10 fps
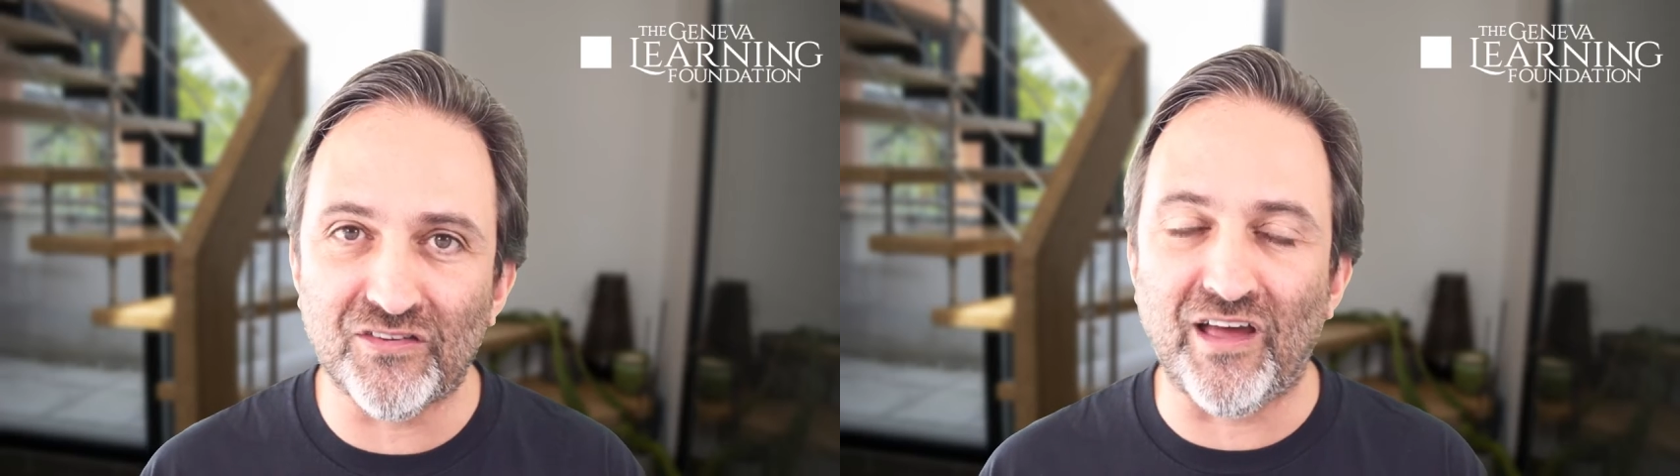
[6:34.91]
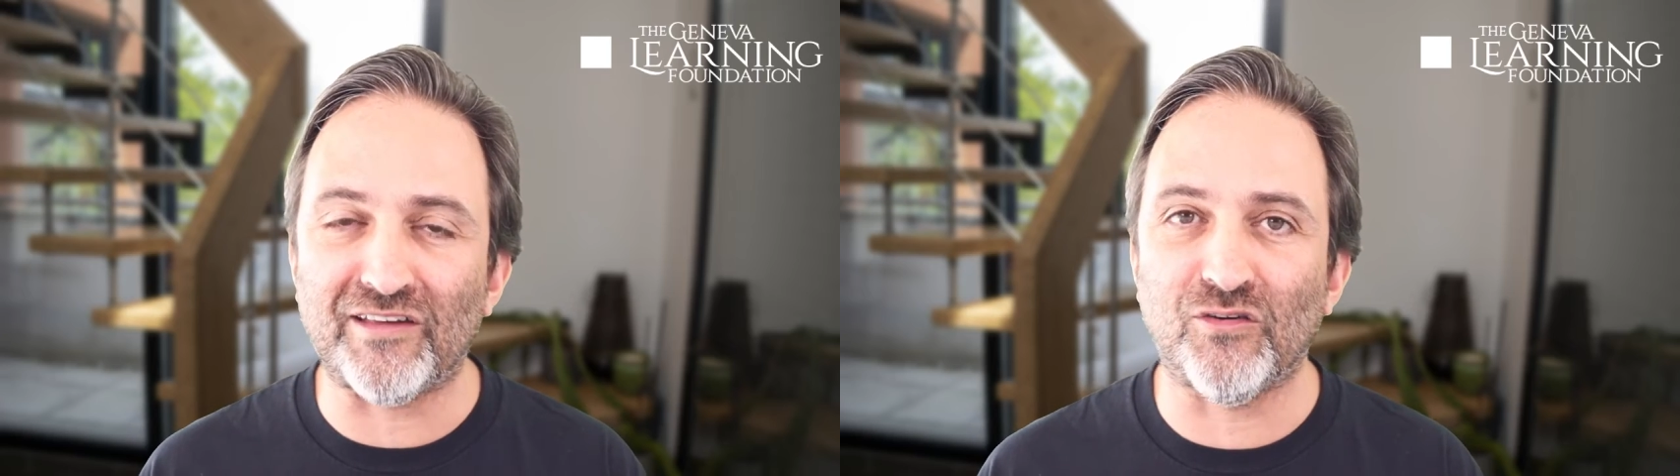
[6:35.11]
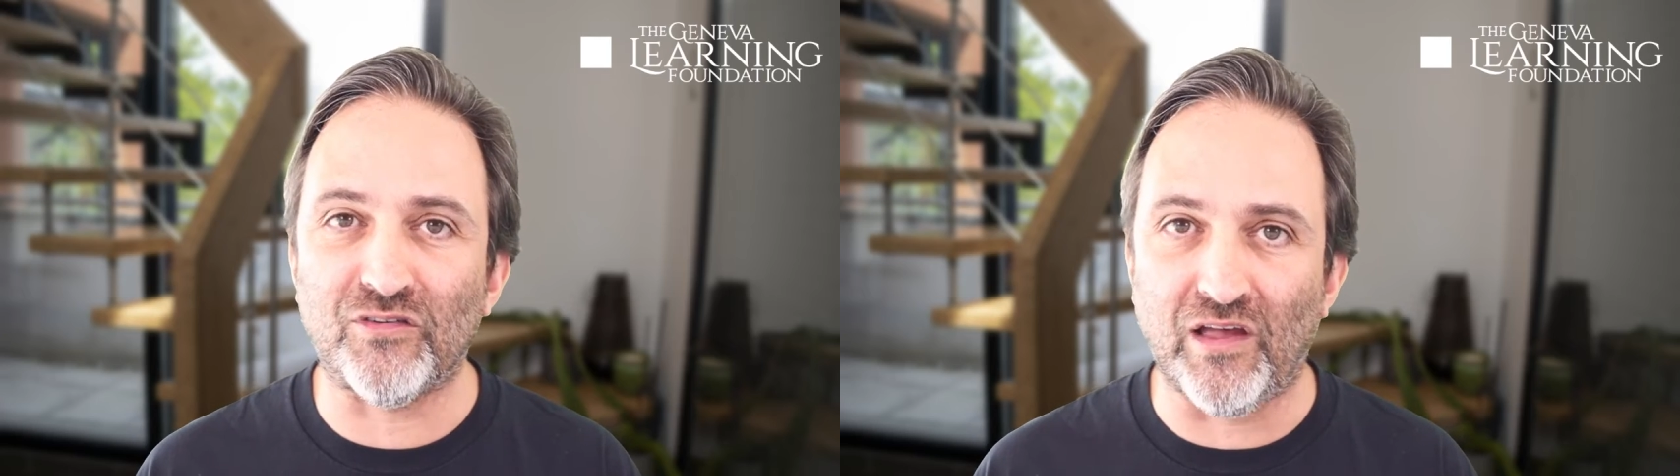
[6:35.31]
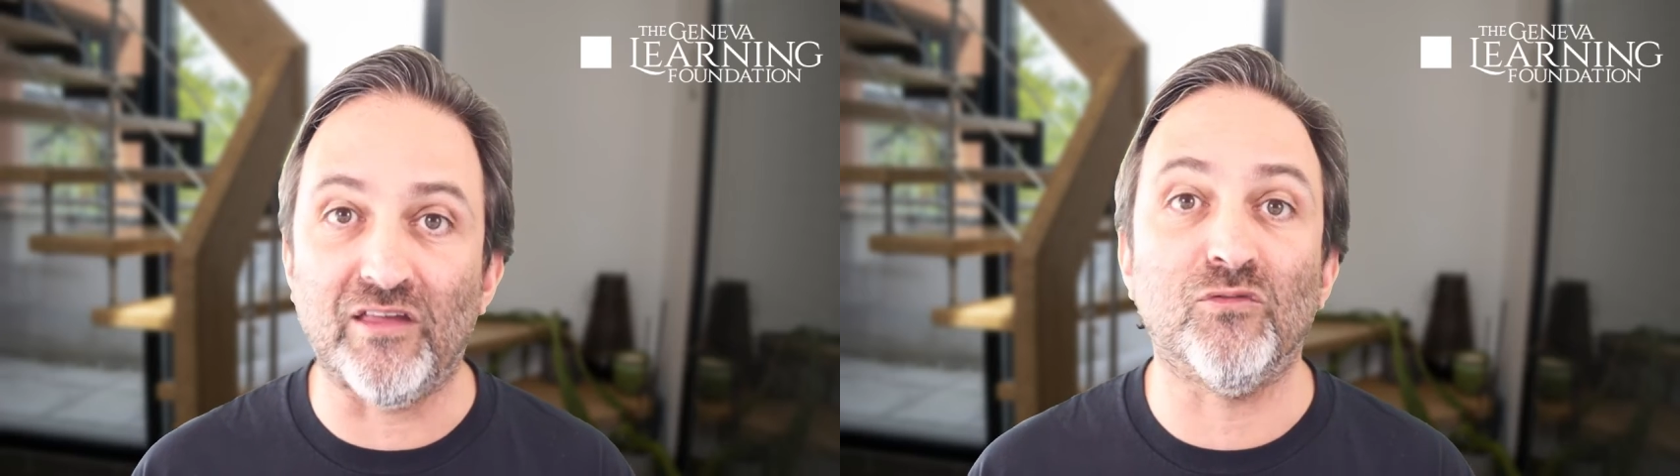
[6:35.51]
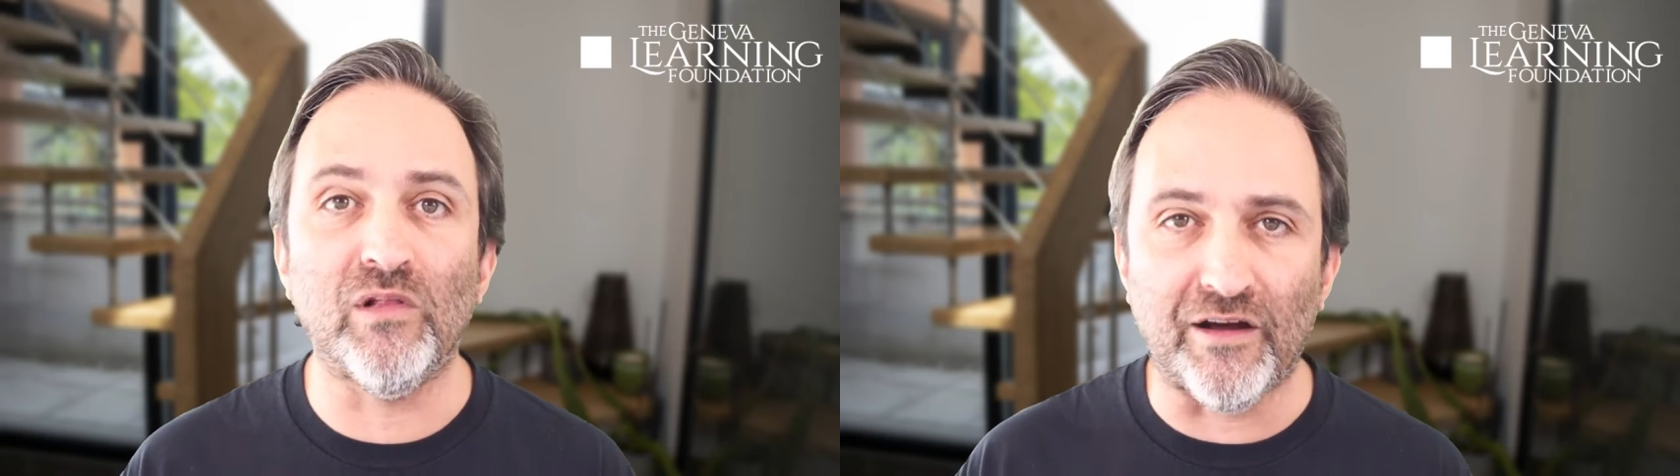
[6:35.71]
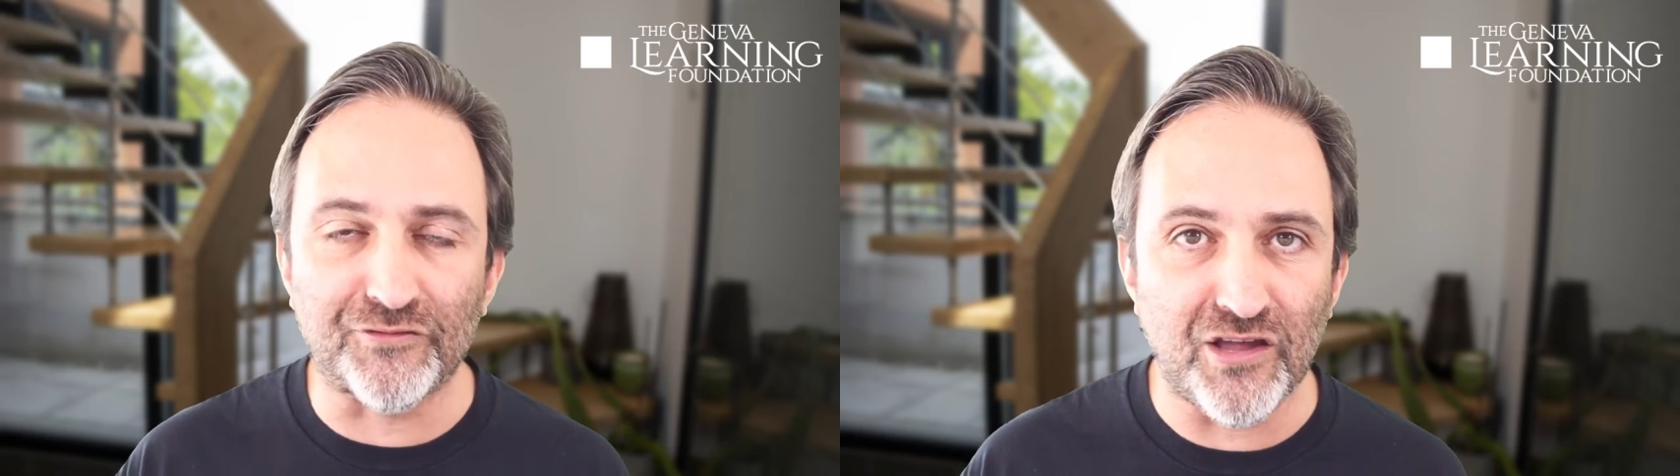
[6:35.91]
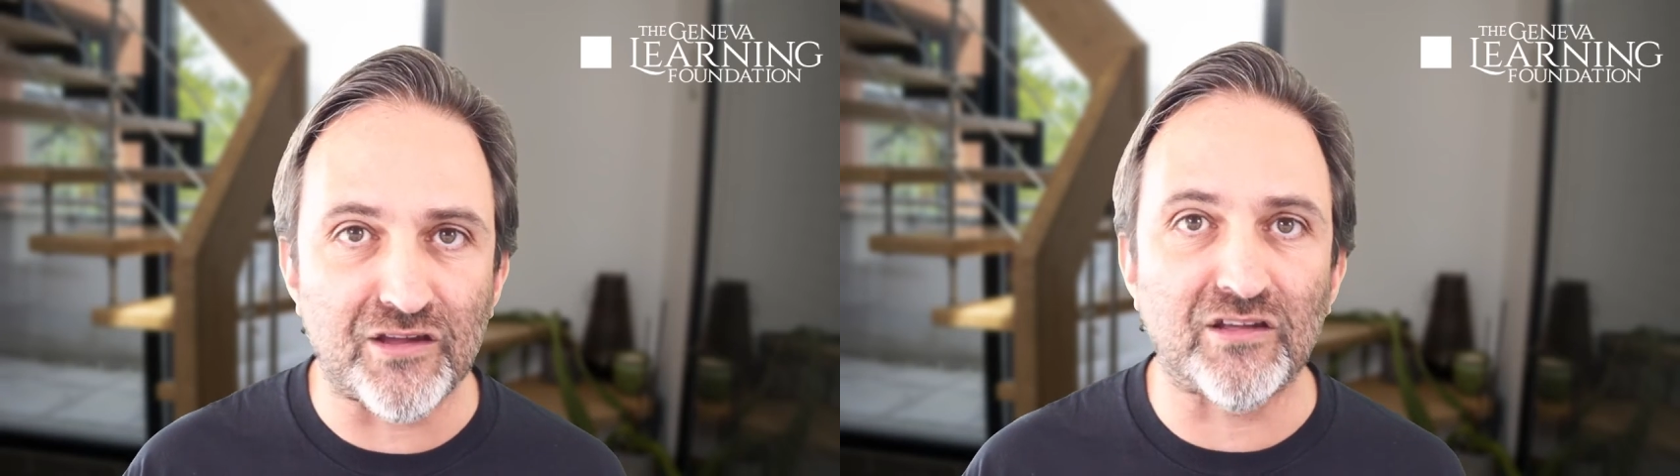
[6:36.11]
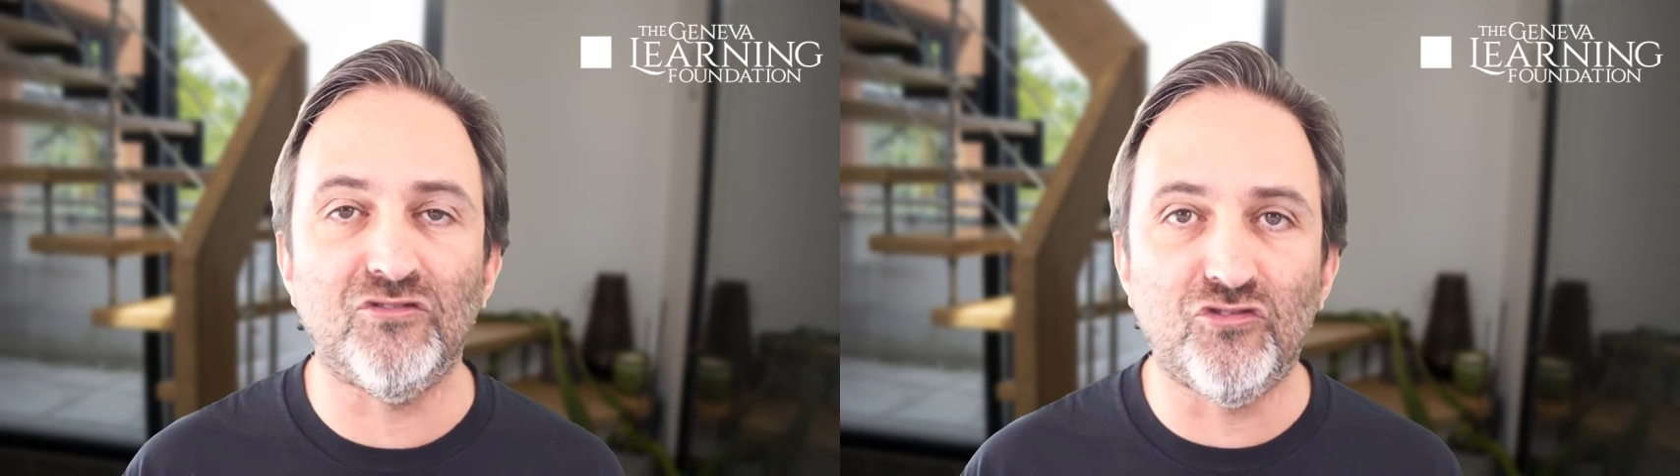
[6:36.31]
exercise will have
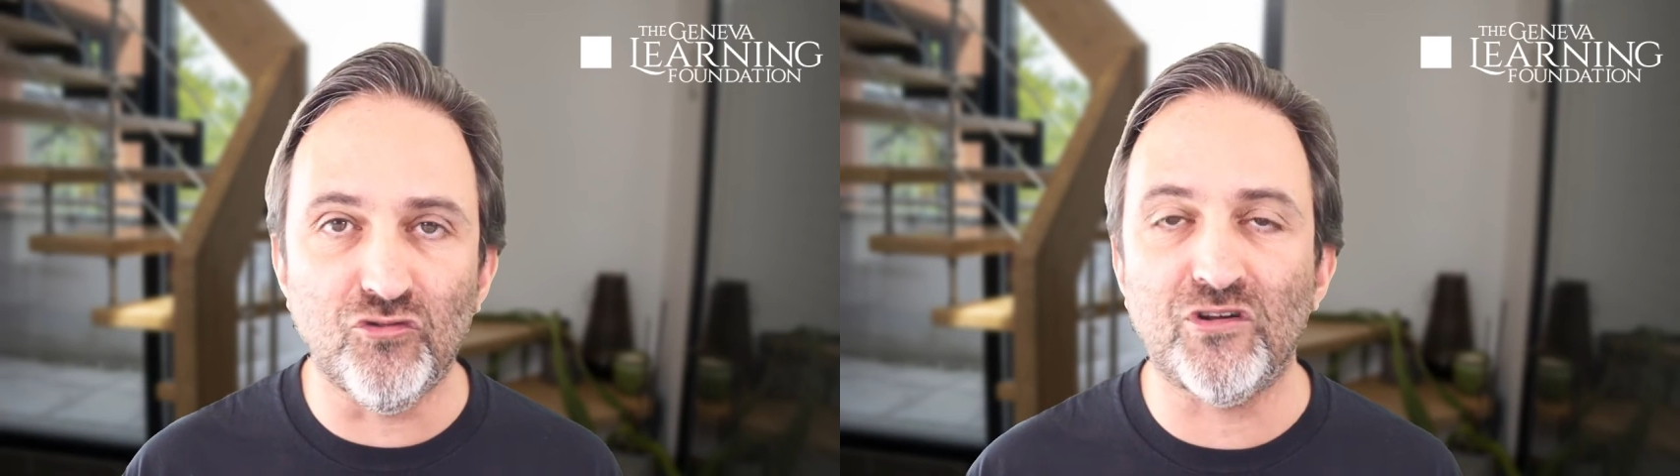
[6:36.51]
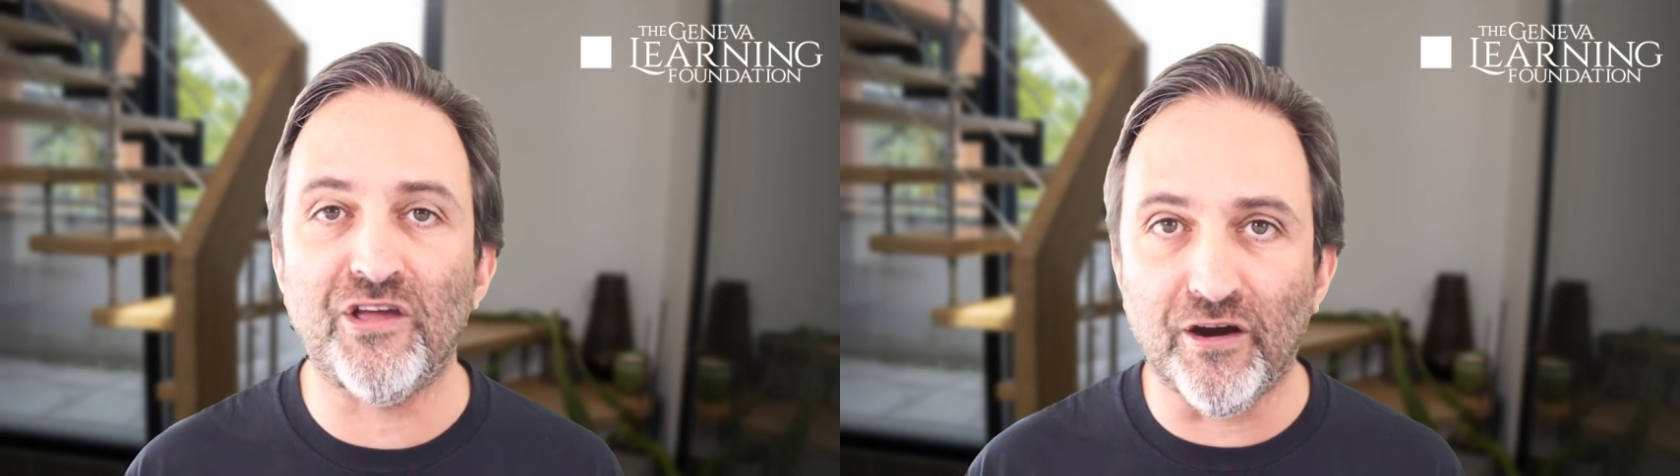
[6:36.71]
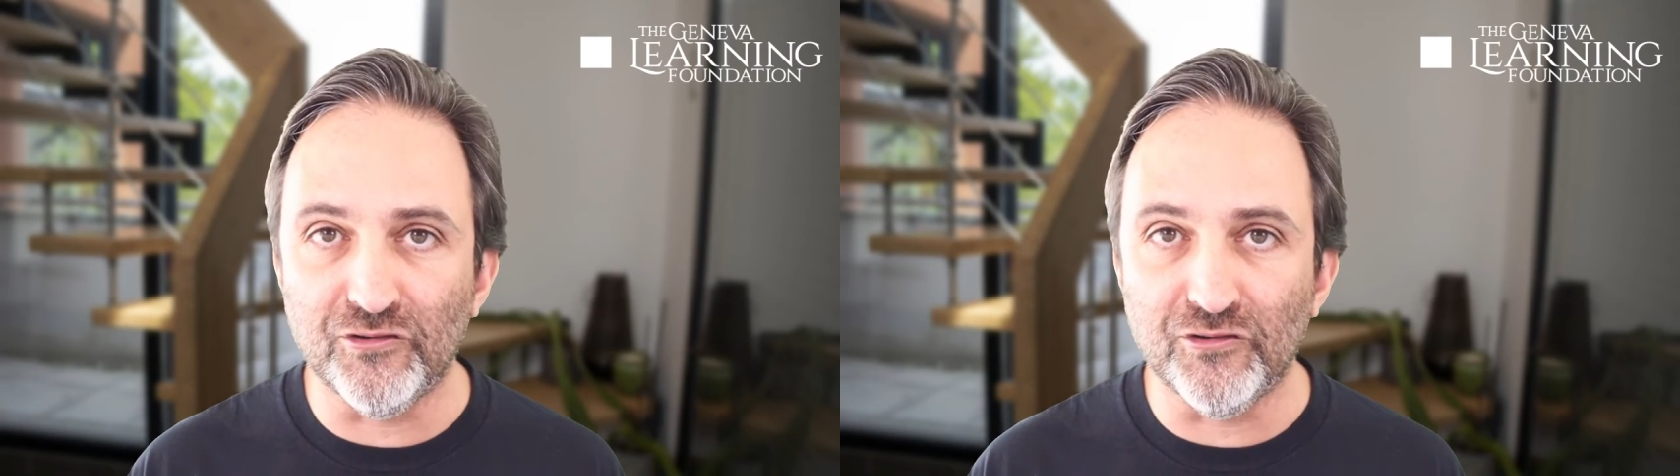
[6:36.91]
taken due care,